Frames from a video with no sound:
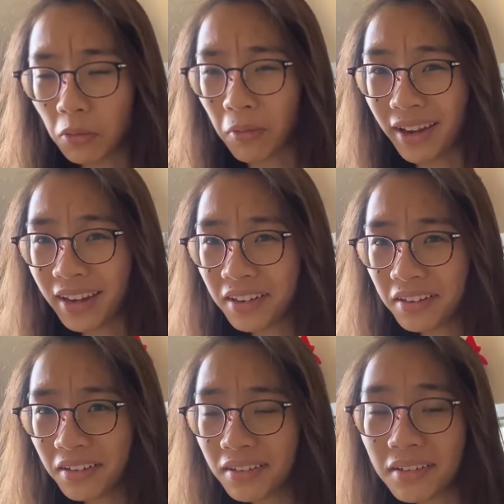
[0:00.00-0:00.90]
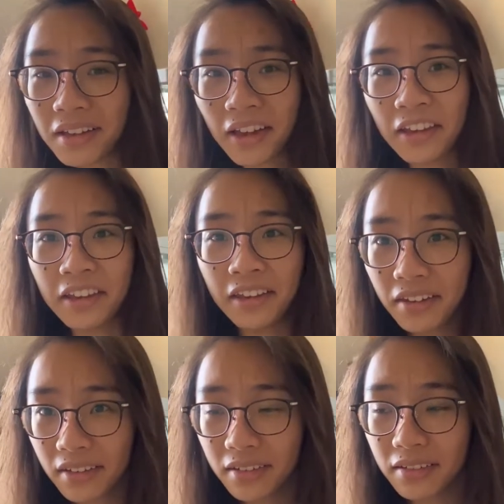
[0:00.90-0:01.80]
when I eat.
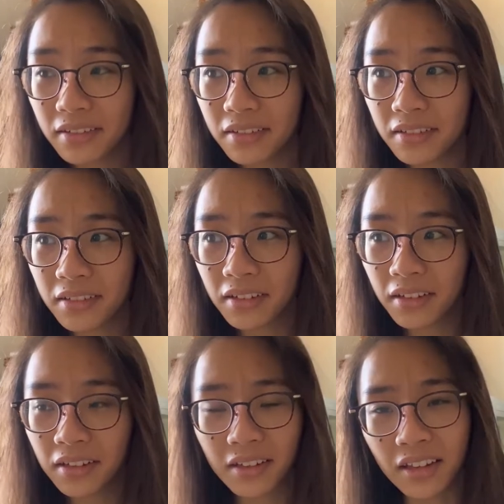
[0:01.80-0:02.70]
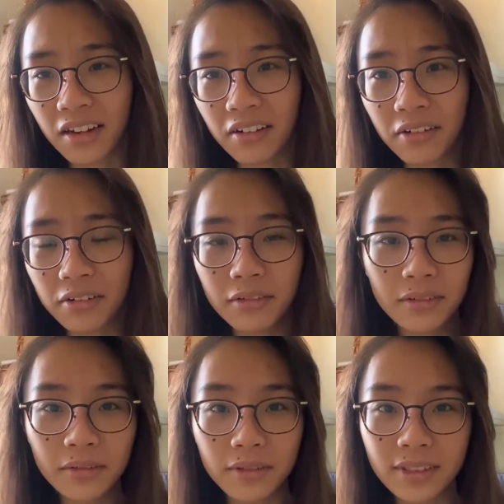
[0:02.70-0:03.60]
I don't know.
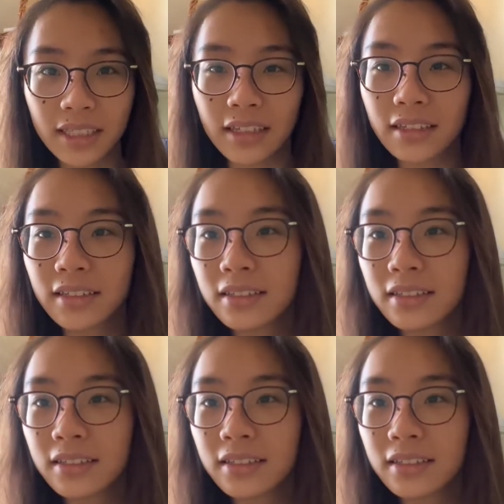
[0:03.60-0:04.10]
We'll see.